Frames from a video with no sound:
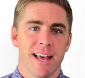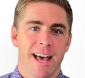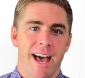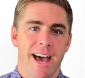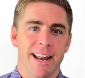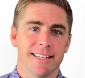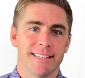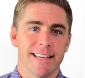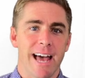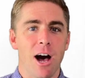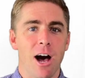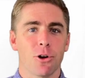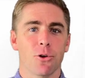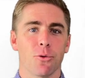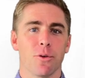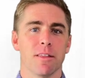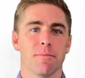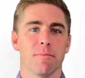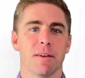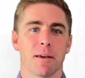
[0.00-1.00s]
and its
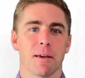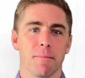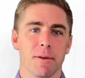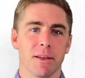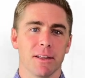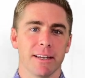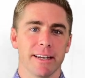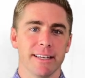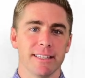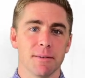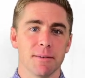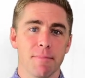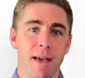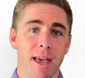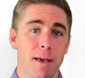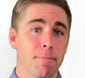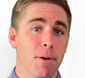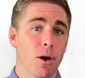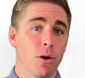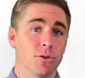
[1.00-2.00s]
algorithmic ability to
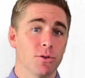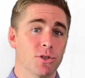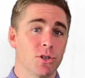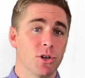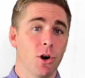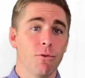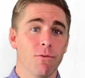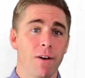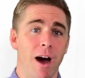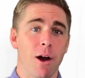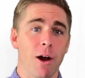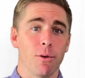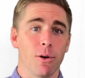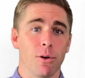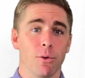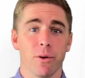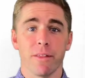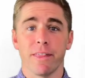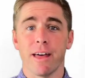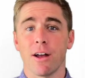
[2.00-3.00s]
make posts go
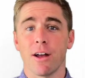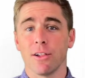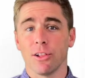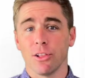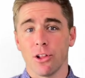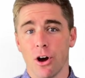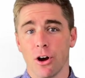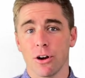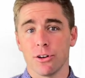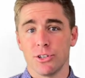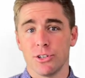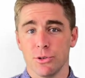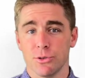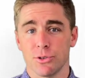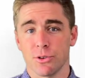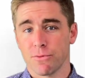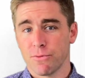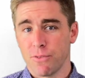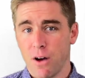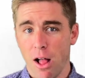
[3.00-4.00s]
viral without a large
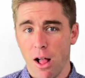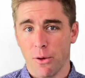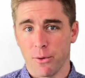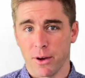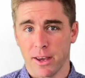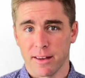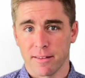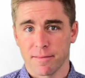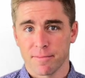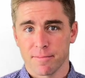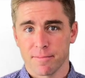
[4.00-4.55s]
user following.